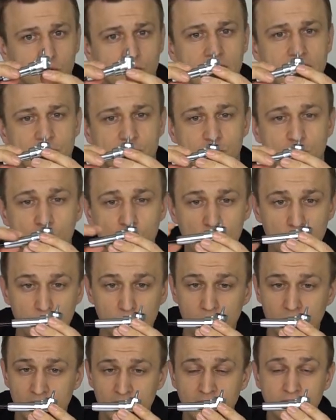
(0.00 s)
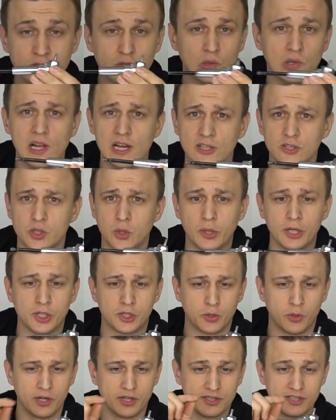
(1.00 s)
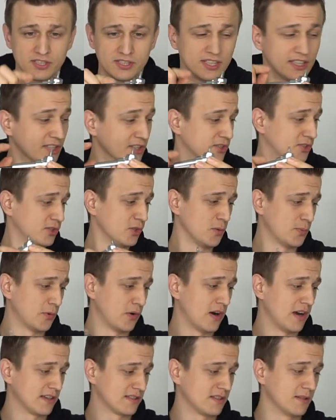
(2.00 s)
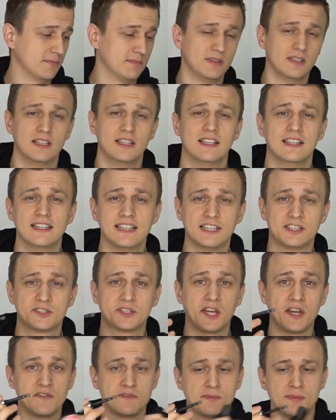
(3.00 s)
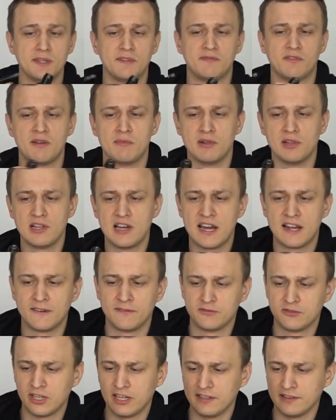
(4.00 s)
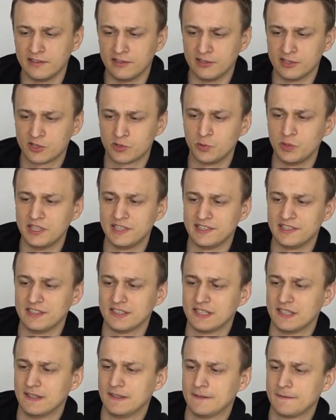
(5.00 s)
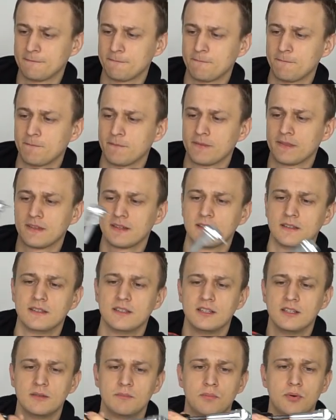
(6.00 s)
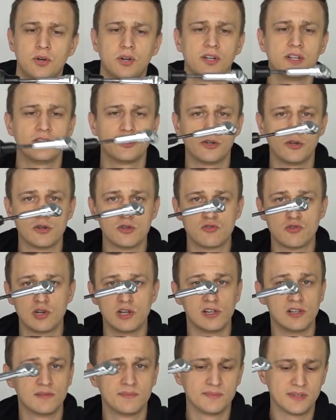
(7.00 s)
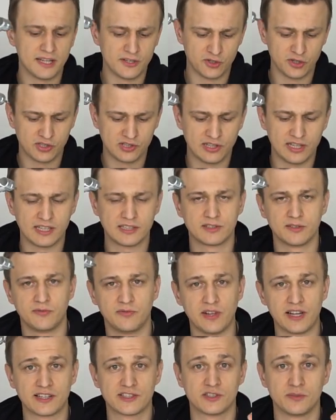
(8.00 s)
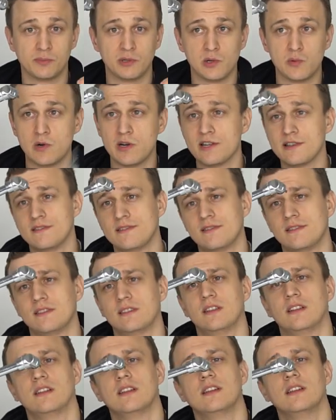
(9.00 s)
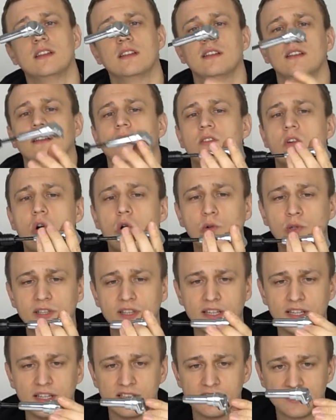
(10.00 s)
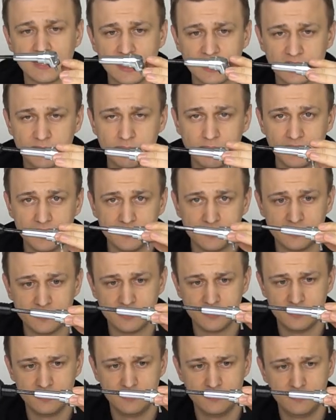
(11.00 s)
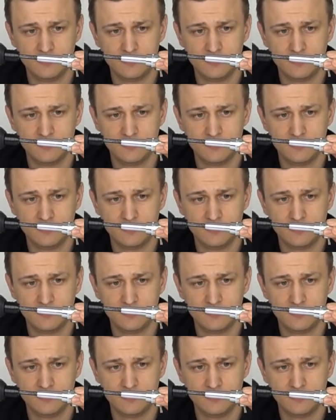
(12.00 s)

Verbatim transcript: to that screw. So long story short, this thing is super awesome. It saves me from a lot of tight little squeezes. Put it into your drill, and just like the flexible one, only the inside spins,